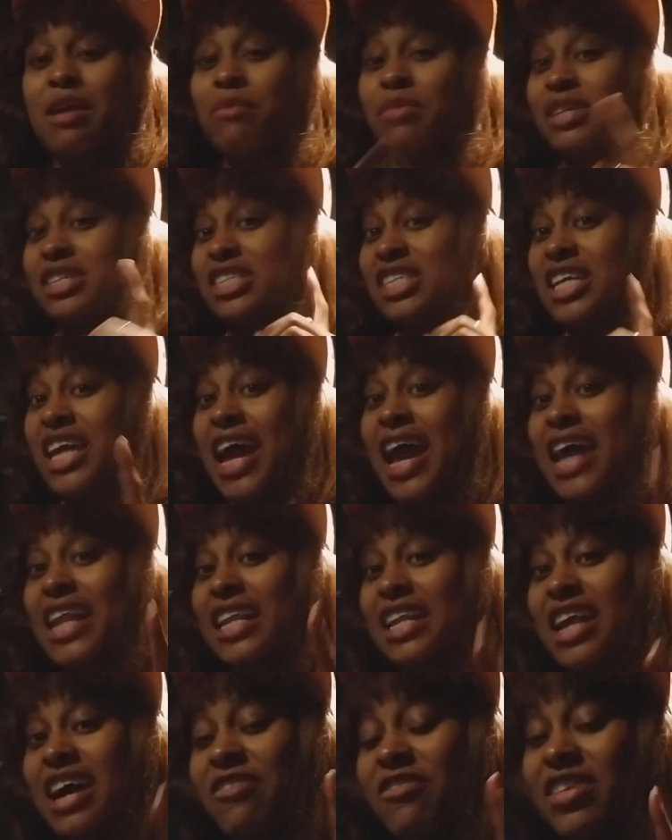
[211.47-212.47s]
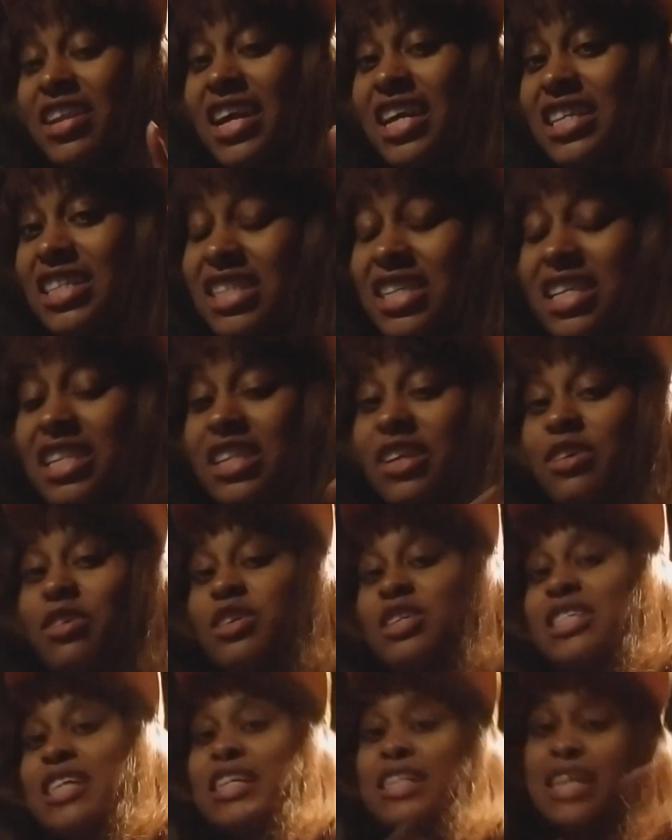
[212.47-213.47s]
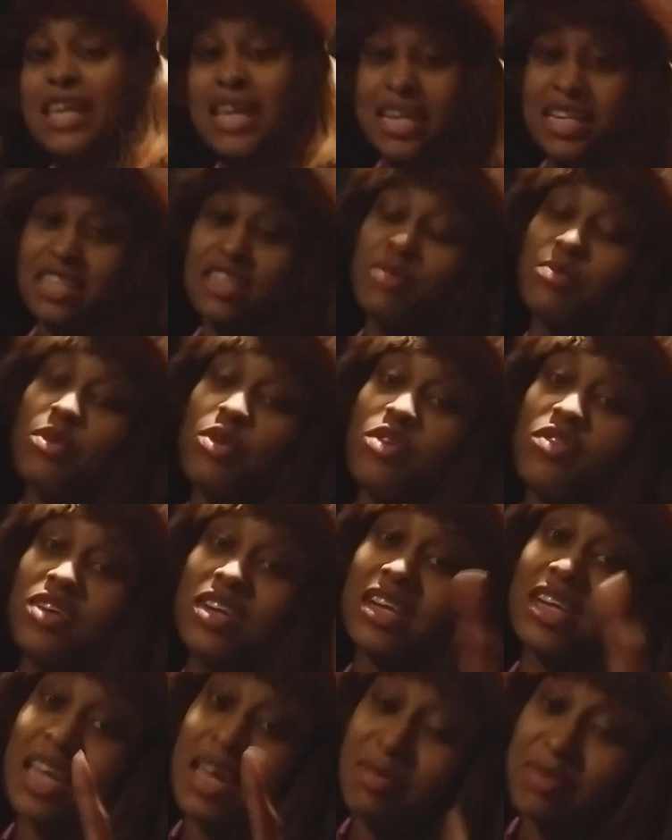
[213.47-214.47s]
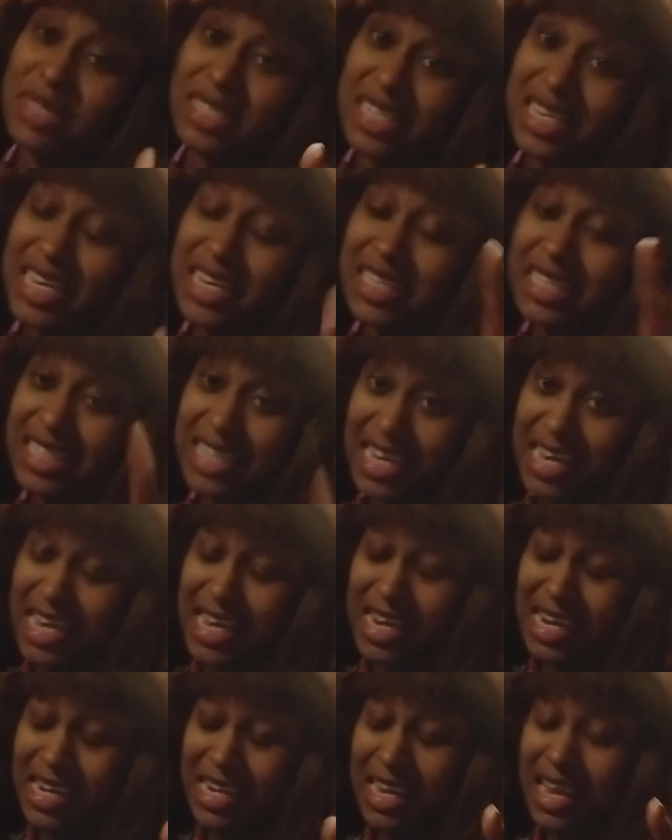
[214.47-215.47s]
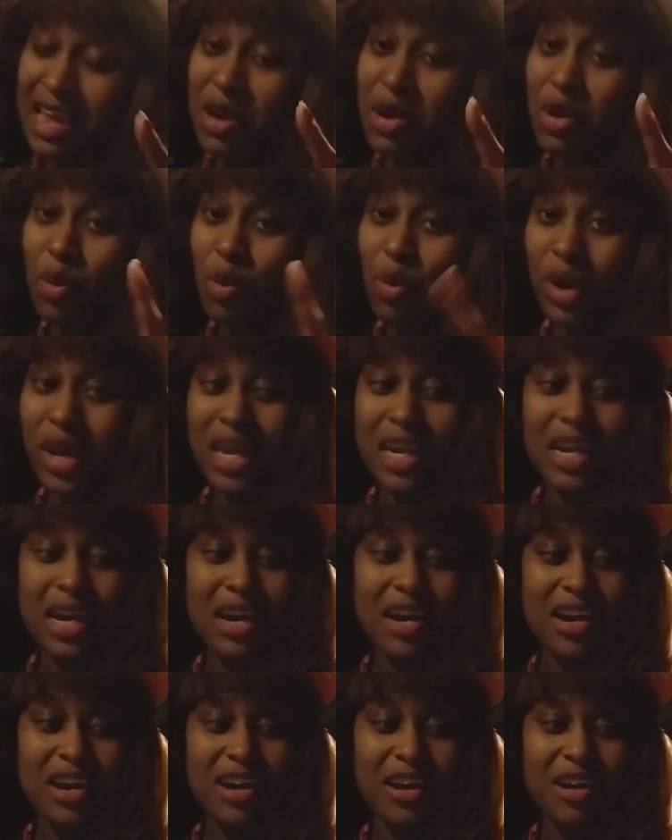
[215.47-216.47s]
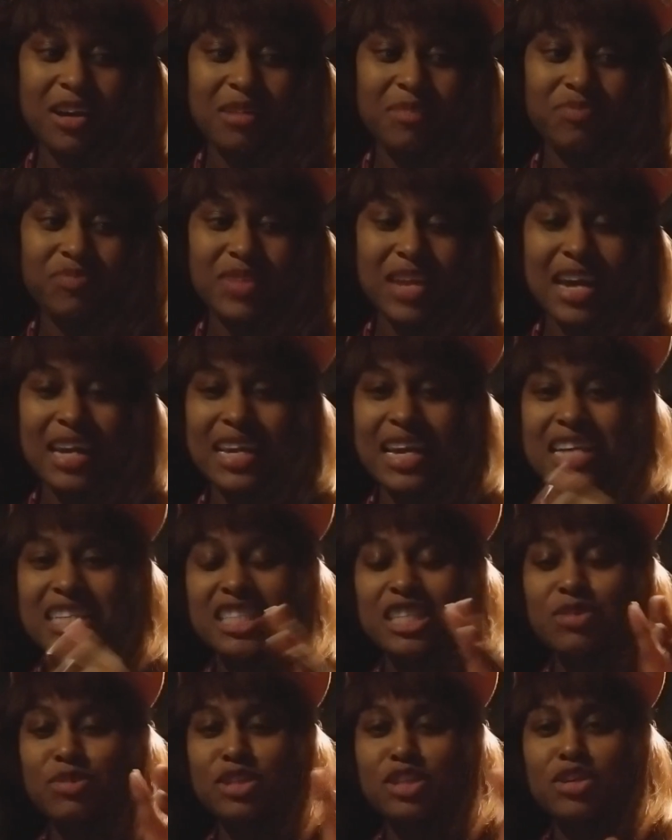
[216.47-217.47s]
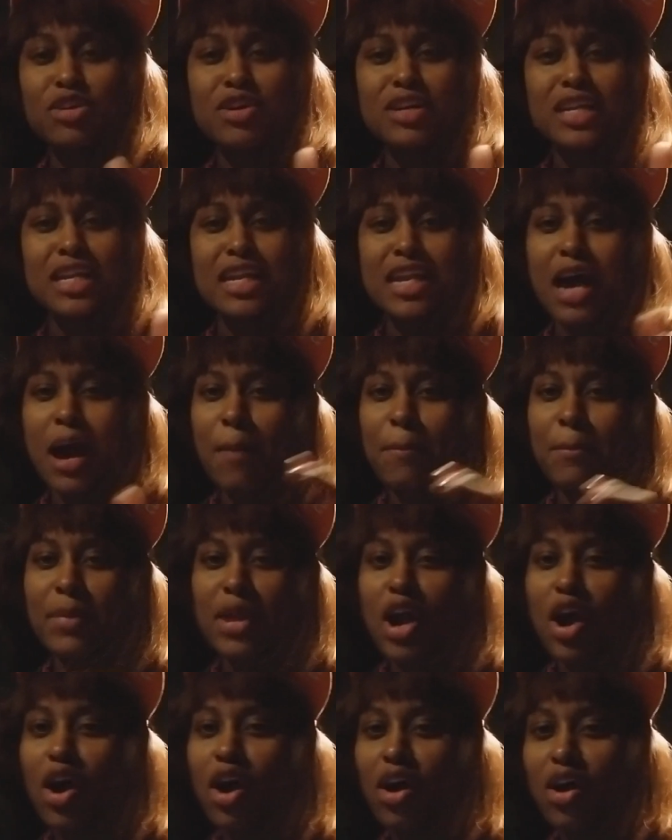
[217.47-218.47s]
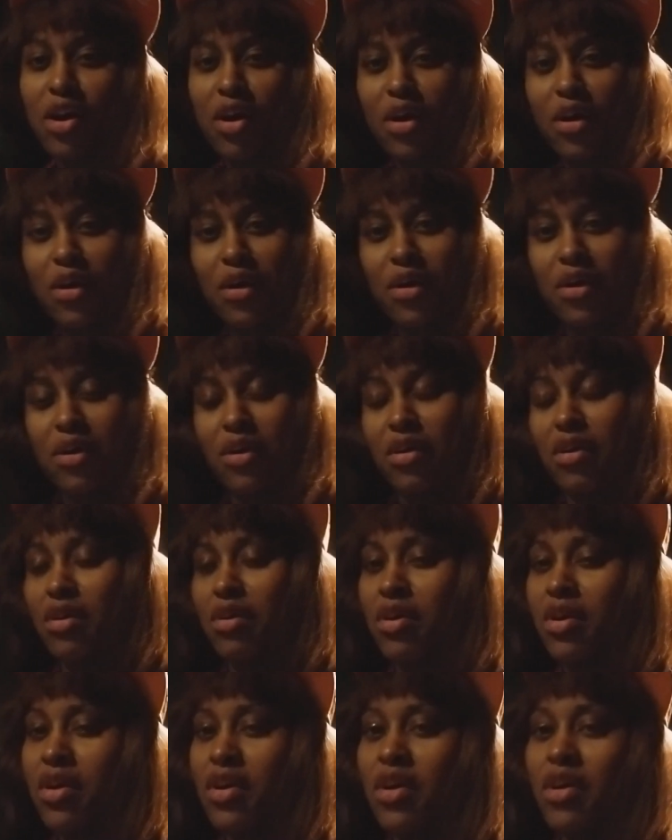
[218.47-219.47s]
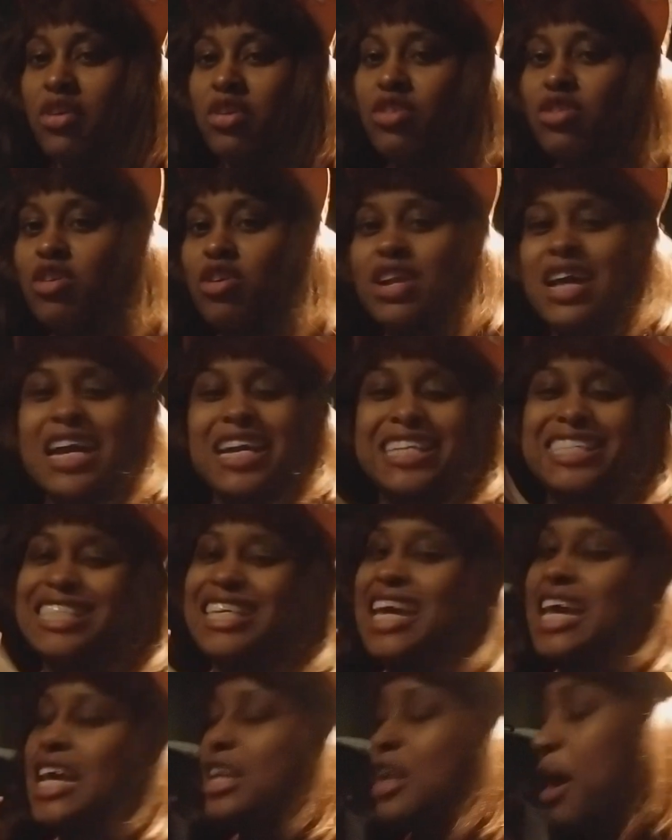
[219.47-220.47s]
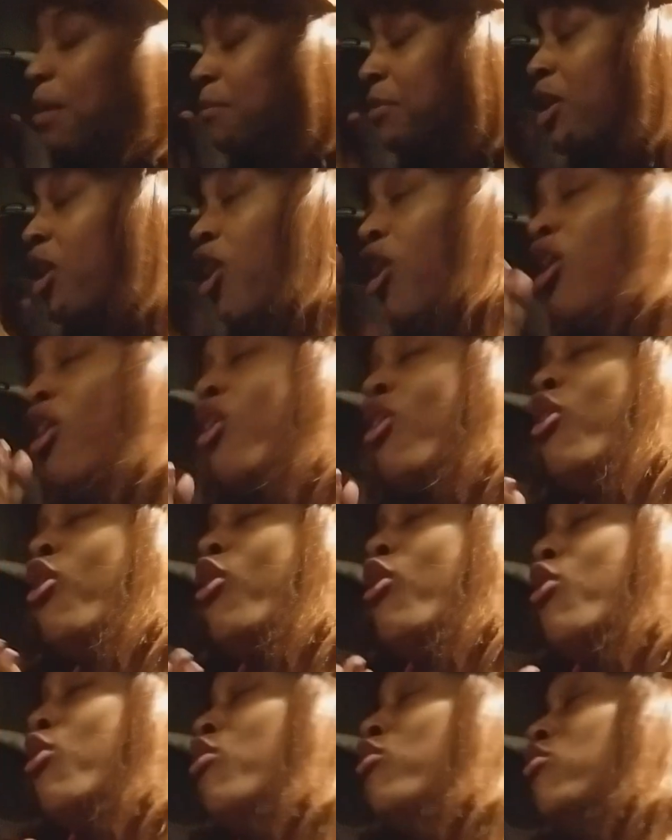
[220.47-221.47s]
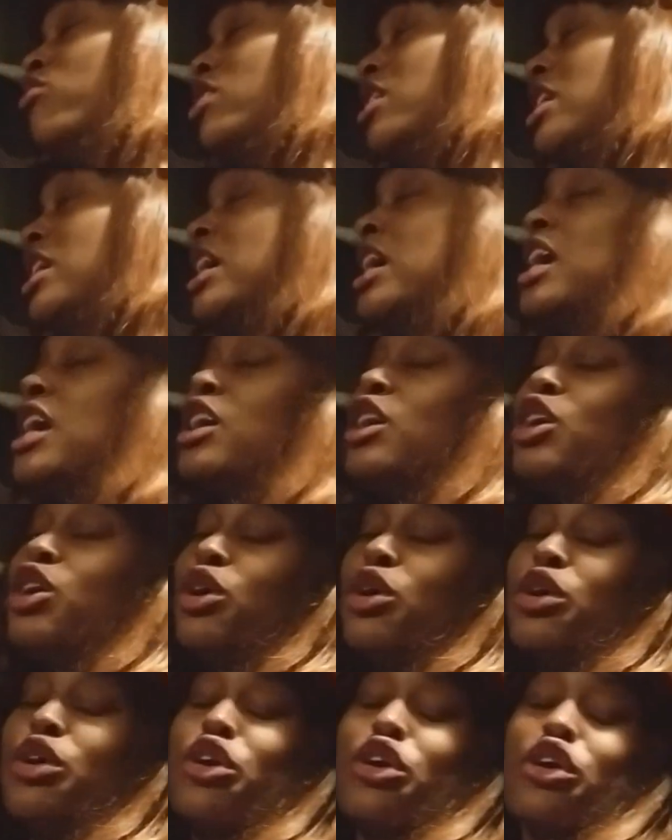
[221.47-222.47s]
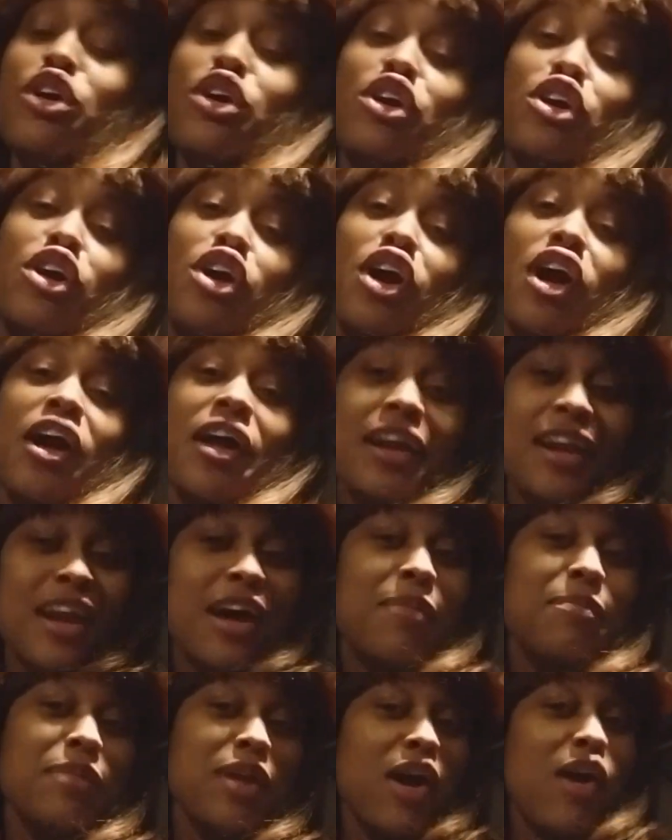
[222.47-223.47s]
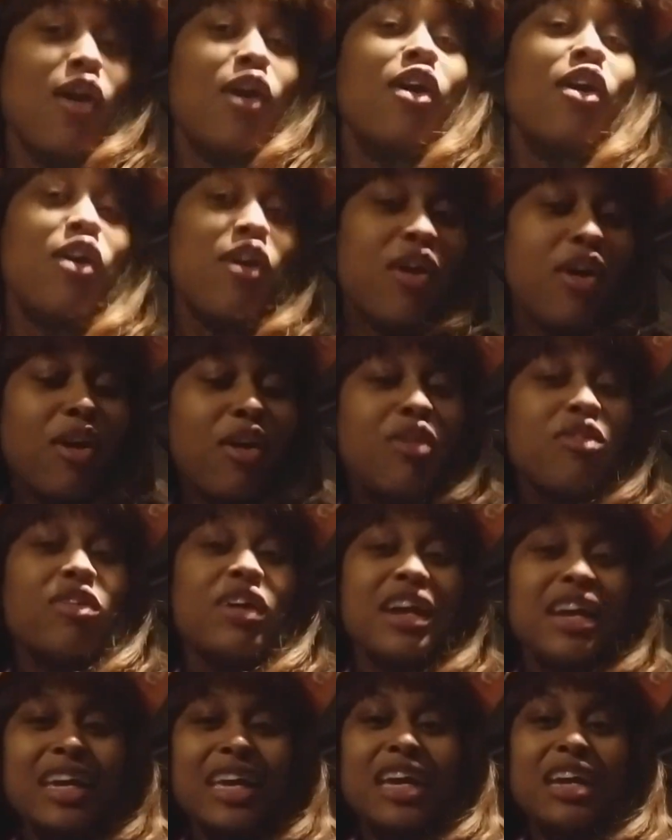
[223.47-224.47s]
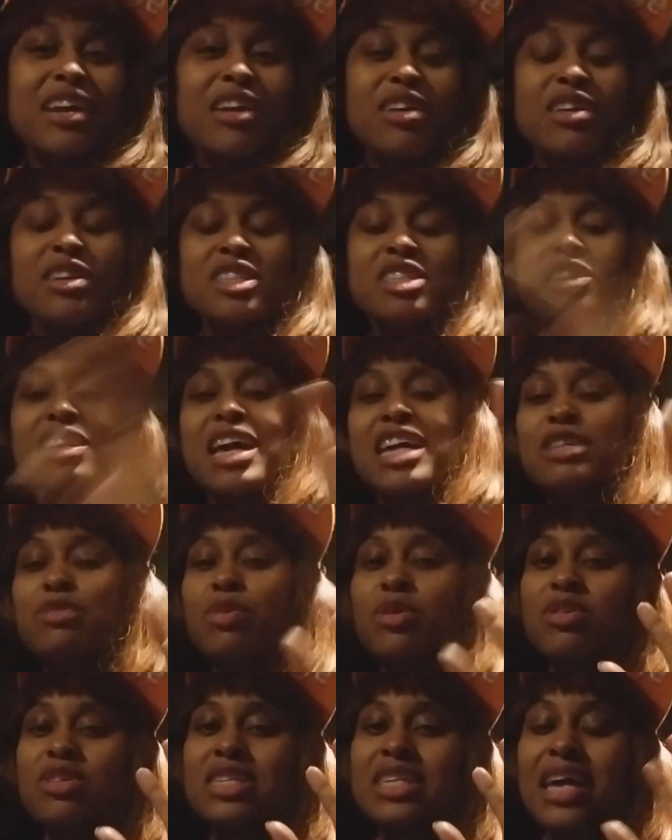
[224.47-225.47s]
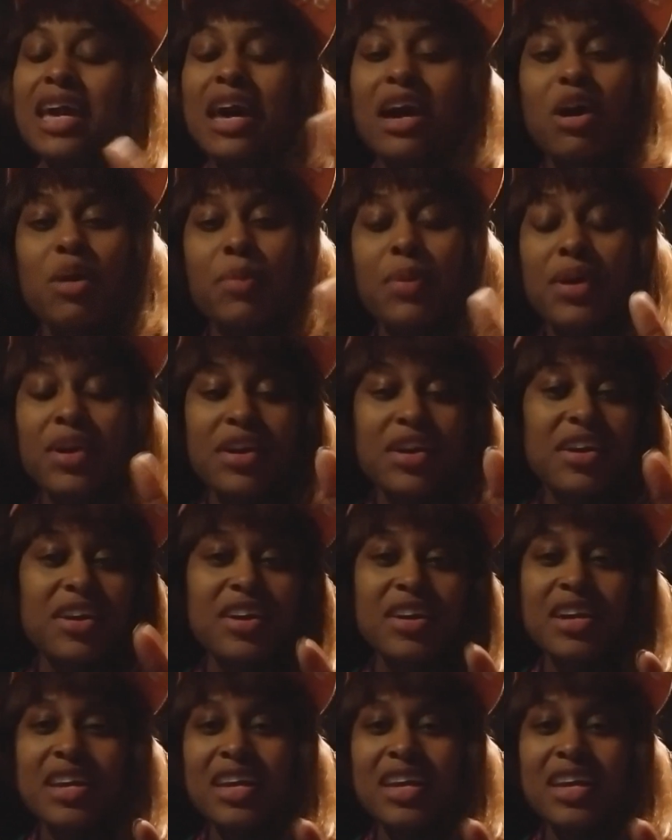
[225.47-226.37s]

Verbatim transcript: But she had enough of that shit, though, because at the end of the movie, the limousine scene, when uh, I guess she was doing the Nam-myoho you know, like a chant, numb your whole get cure, Nam-myoho-renge-kyo. So that's supposed to help her,